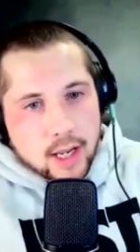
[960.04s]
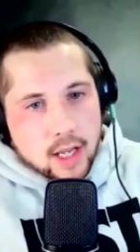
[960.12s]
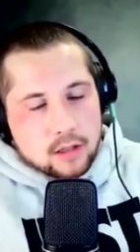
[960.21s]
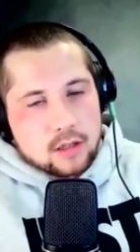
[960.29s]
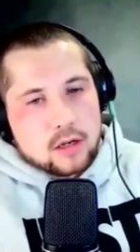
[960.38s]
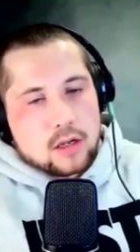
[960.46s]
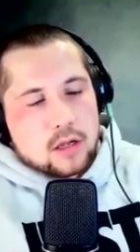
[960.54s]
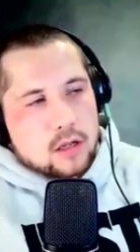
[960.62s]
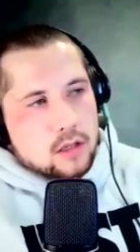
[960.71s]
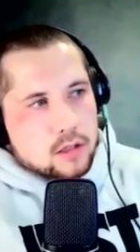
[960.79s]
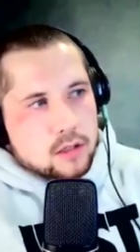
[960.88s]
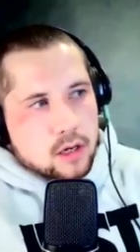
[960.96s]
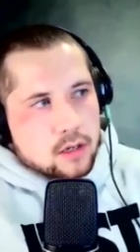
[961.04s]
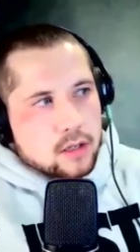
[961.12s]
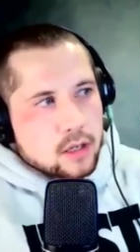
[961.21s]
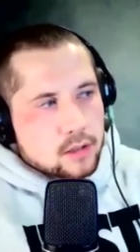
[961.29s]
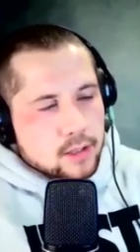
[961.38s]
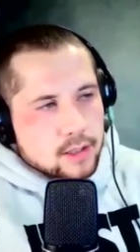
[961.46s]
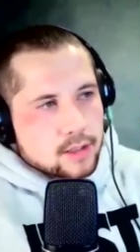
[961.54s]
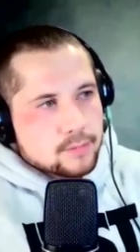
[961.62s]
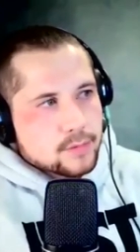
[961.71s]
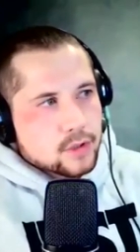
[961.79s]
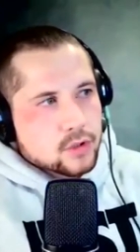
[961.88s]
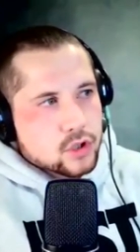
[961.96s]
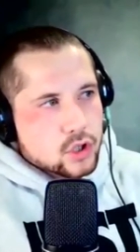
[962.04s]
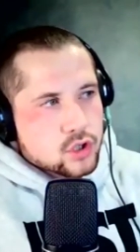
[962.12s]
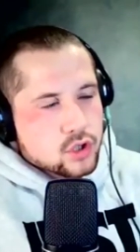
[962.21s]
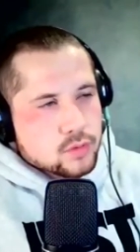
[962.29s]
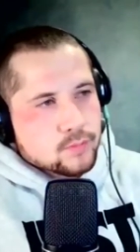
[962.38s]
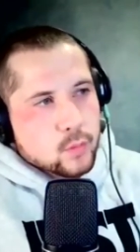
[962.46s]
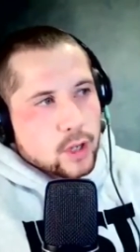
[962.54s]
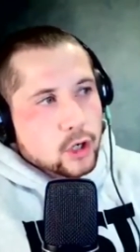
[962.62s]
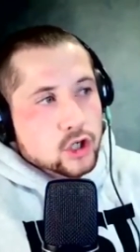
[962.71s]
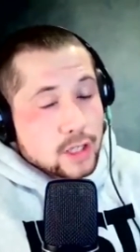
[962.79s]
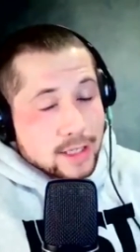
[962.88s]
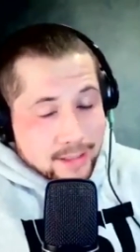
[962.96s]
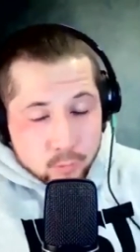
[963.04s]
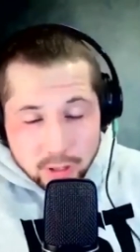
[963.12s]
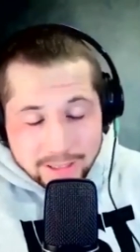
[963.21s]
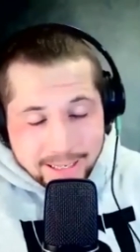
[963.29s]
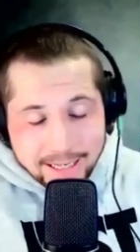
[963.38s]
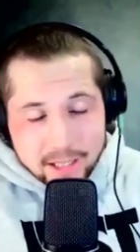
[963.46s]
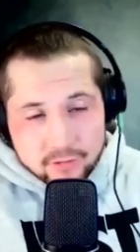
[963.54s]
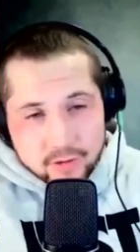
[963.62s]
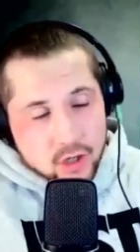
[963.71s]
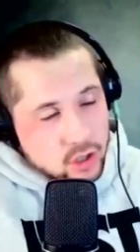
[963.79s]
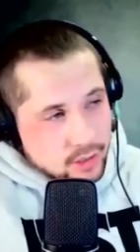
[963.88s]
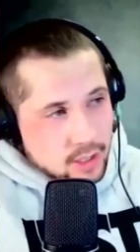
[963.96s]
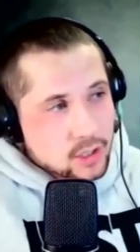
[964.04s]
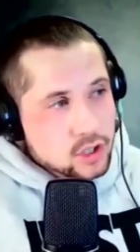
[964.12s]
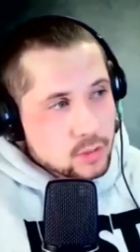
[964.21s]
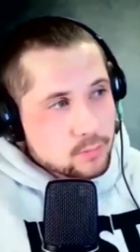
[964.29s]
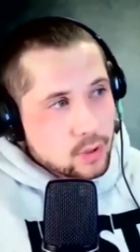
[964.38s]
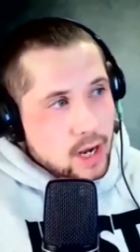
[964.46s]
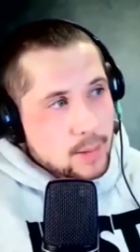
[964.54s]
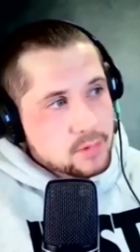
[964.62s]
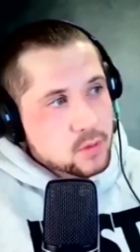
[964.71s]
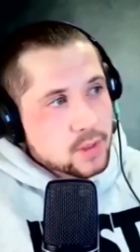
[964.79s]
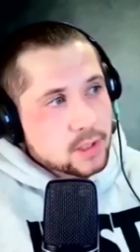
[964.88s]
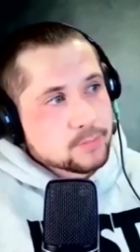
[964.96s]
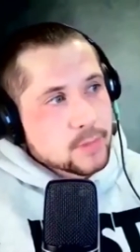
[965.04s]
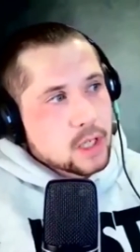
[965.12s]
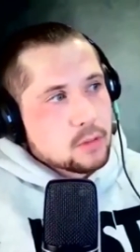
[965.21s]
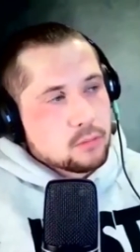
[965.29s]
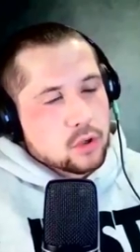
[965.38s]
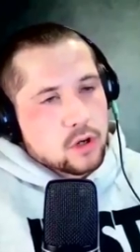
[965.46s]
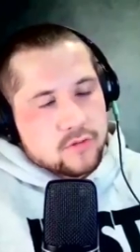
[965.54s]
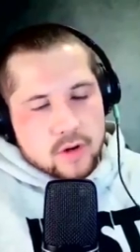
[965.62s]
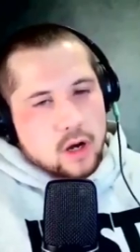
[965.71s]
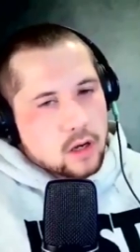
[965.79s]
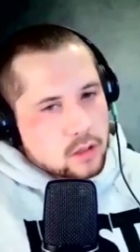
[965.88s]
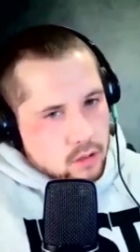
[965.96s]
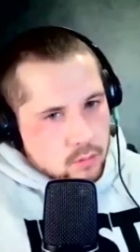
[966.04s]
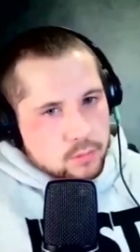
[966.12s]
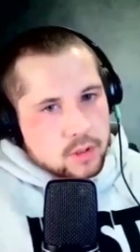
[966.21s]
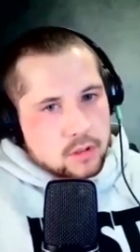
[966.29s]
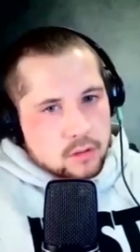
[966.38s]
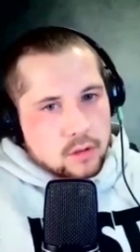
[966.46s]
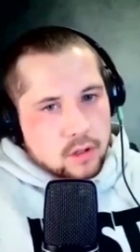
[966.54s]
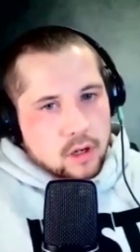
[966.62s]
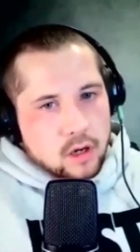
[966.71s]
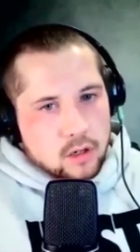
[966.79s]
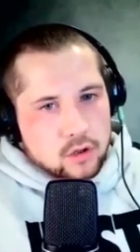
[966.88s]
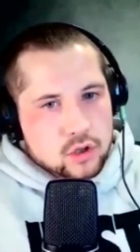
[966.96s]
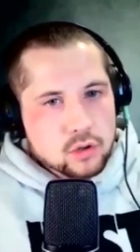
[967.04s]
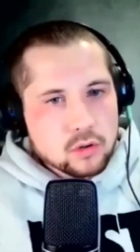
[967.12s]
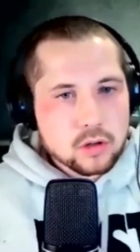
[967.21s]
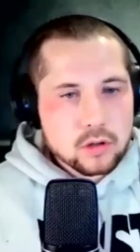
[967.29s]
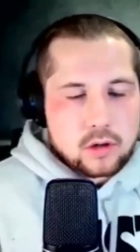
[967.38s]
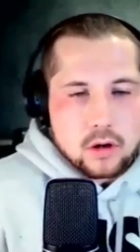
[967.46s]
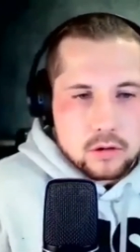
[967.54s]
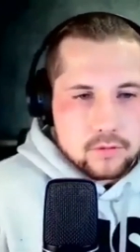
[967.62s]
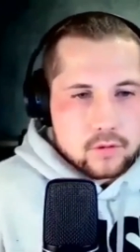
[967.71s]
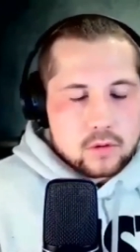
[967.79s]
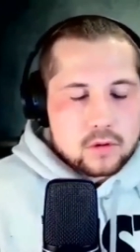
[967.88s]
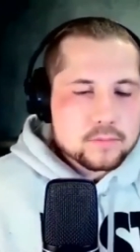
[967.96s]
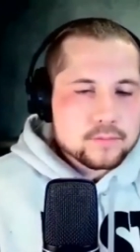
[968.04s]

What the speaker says: at that I think that whether she will get the finish, I think she perhaps will. But if not, it could be a lot of control on the floor.